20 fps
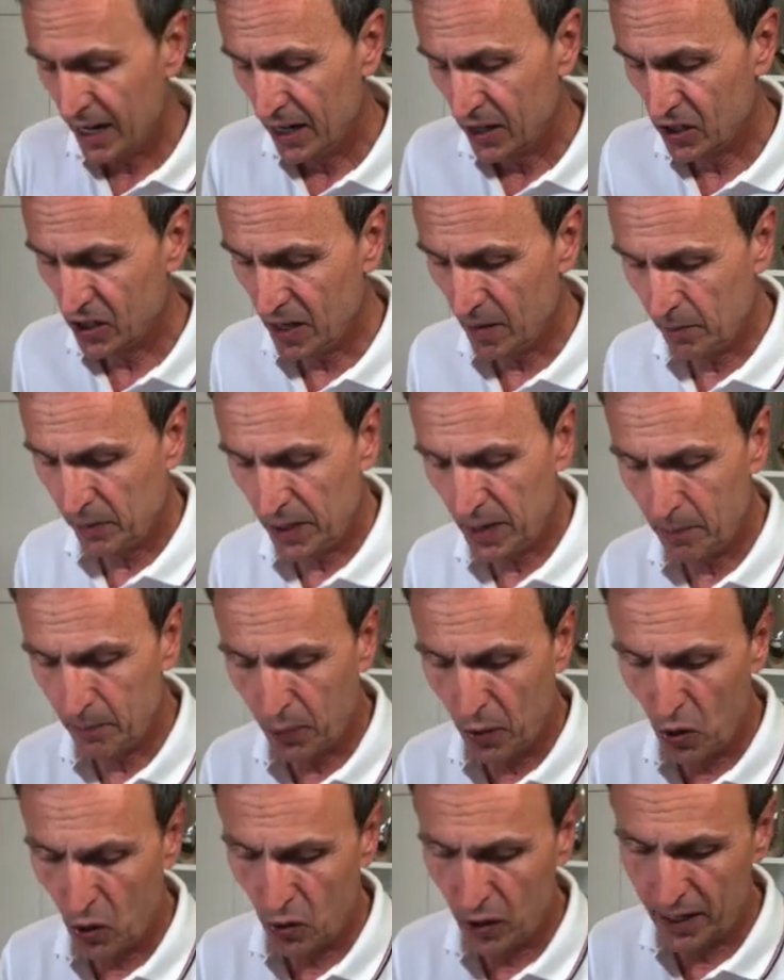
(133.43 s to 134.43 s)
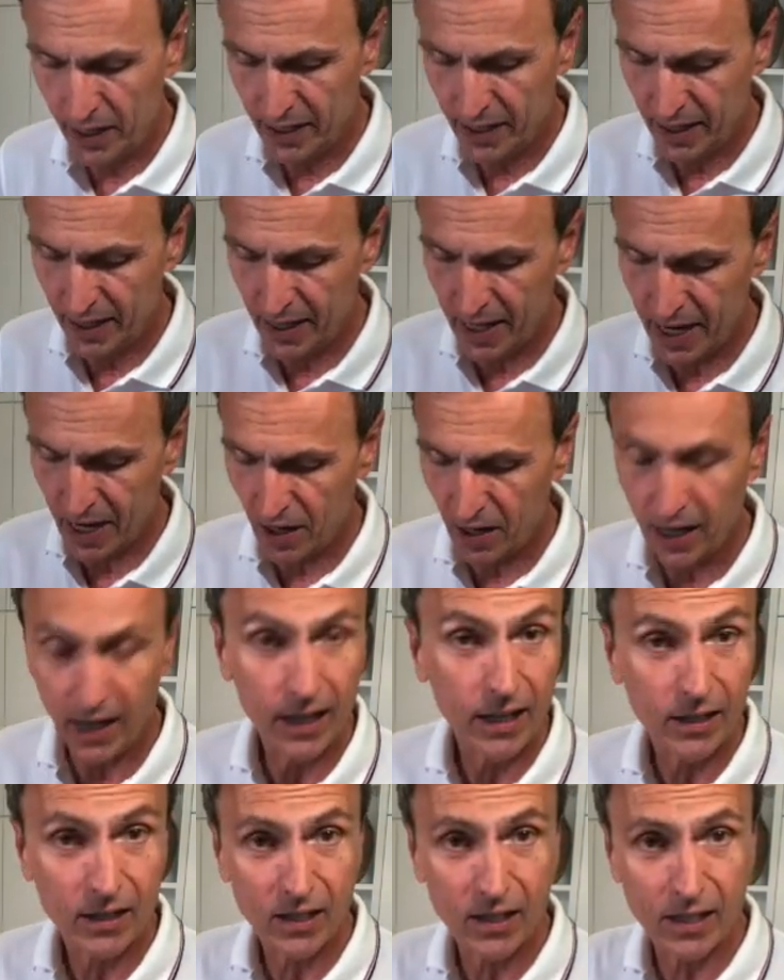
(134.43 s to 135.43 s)
Simply pour it in there
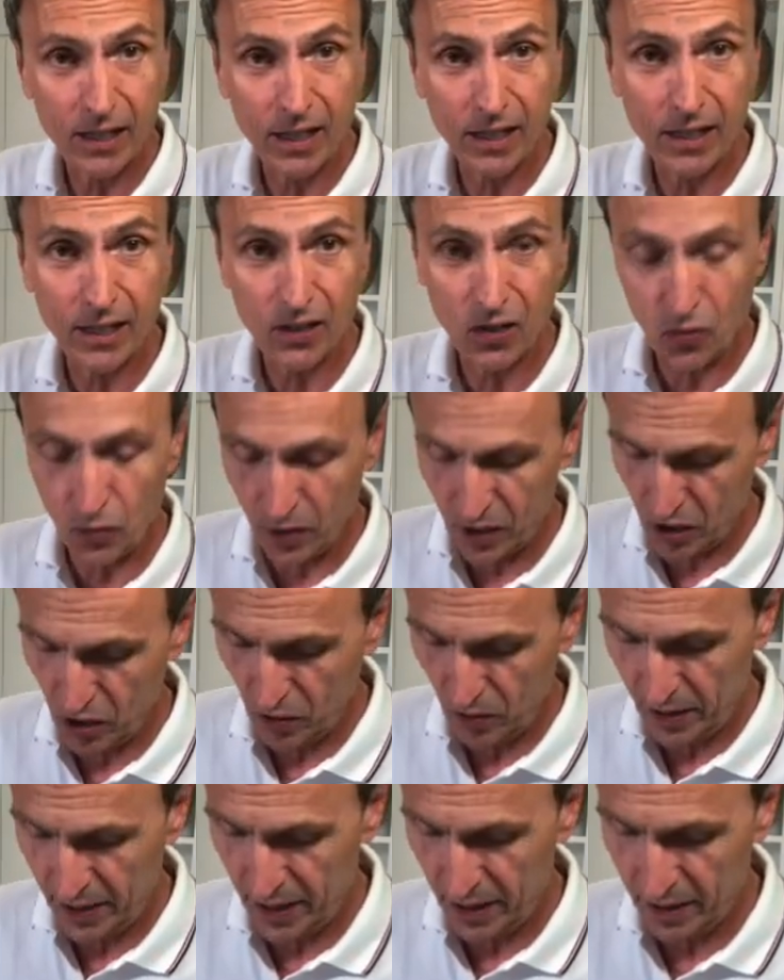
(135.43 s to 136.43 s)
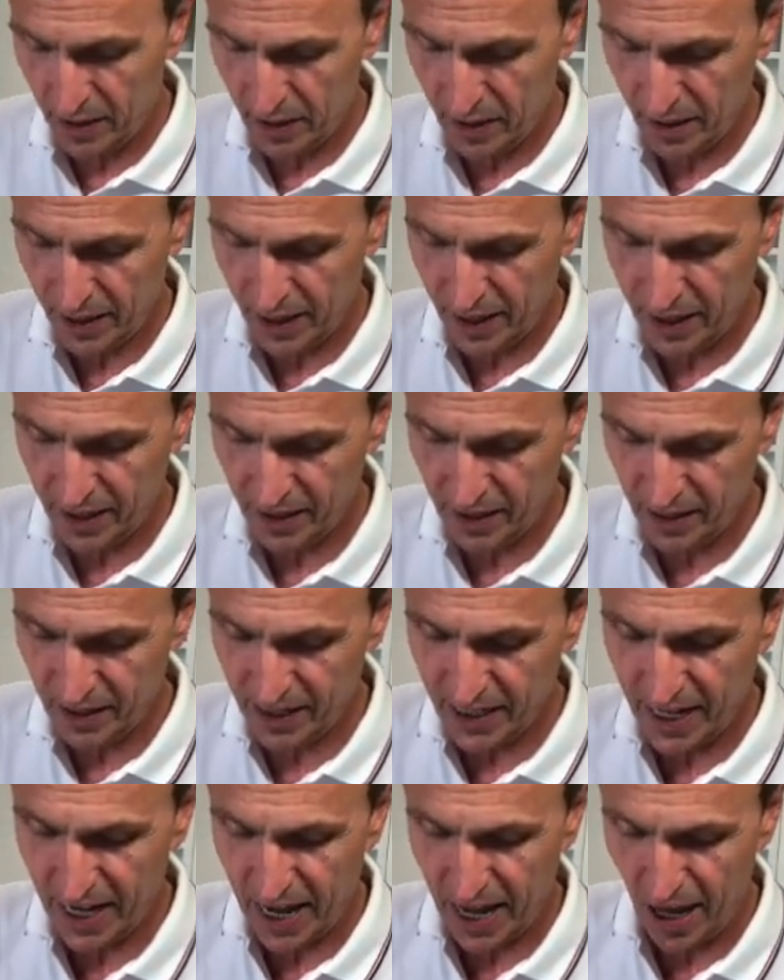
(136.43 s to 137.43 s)
and it's this is going to leak. I can
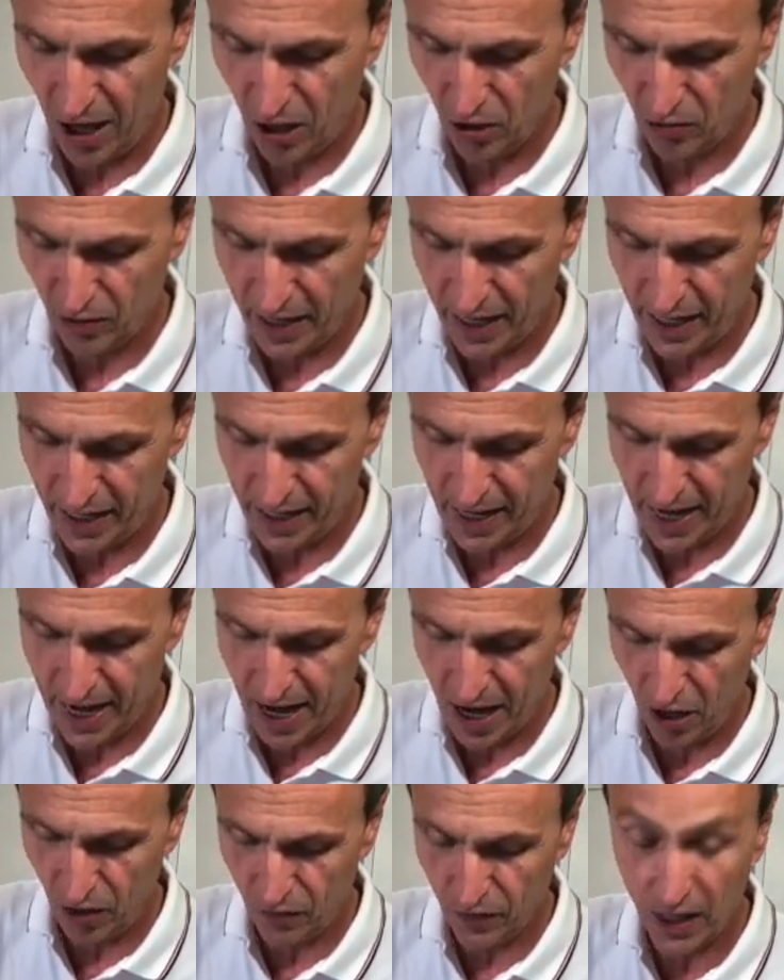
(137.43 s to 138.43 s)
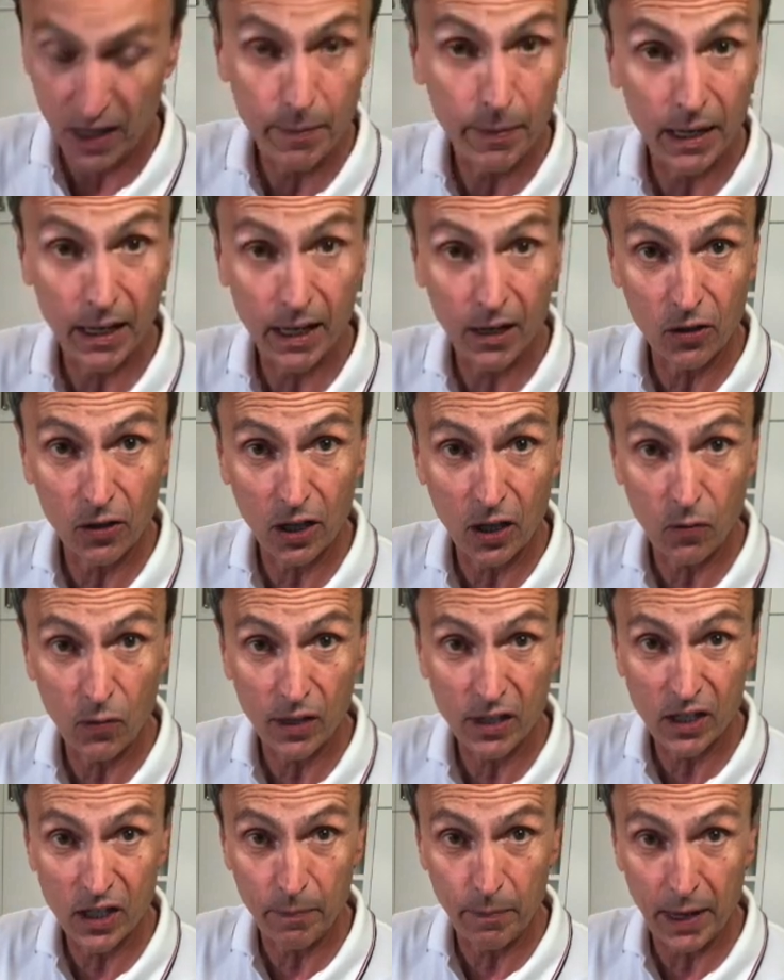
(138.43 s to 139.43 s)
tell right now. If anybody out there
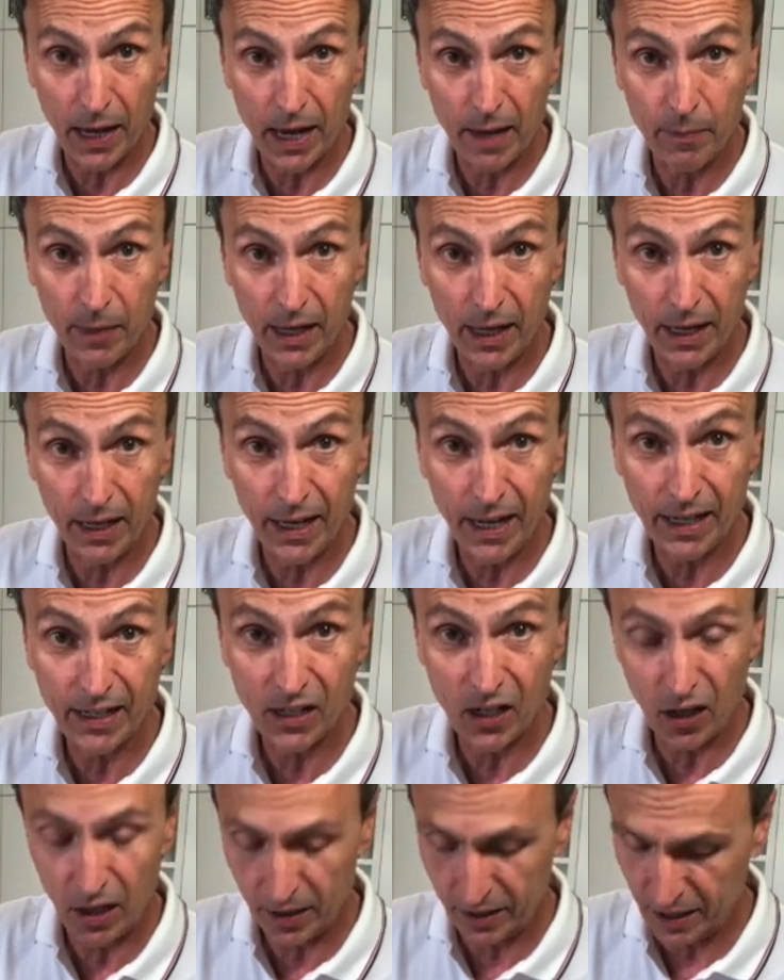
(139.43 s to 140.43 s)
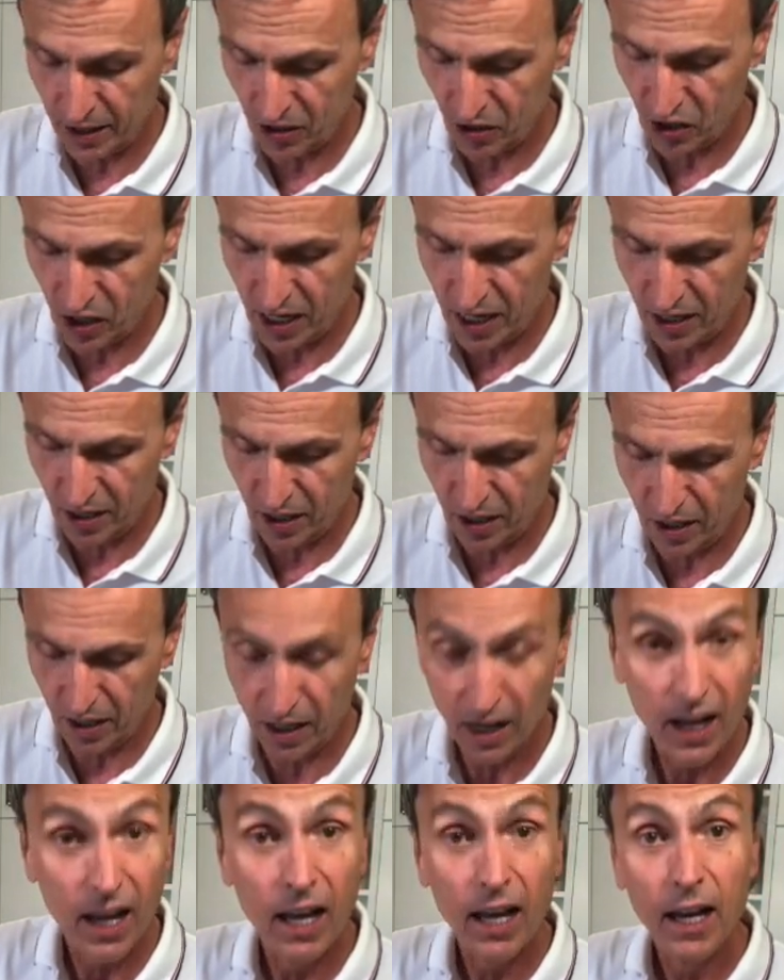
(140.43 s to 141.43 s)
wants to buy me a nice cocktail
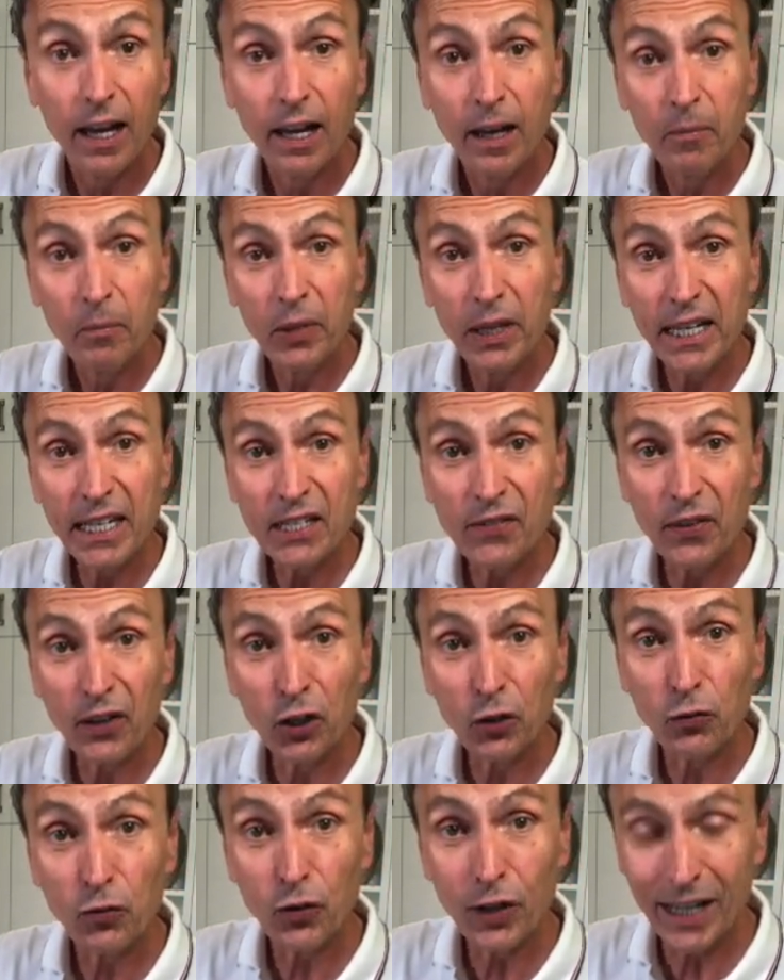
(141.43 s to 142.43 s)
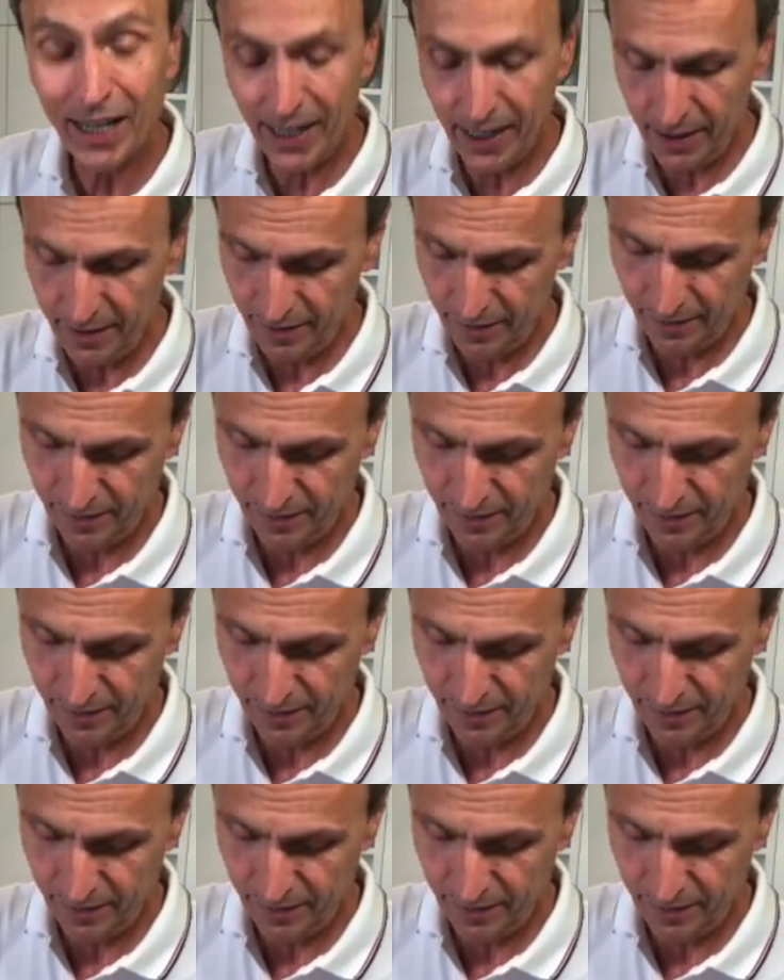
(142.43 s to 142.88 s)
shaker, please feel free.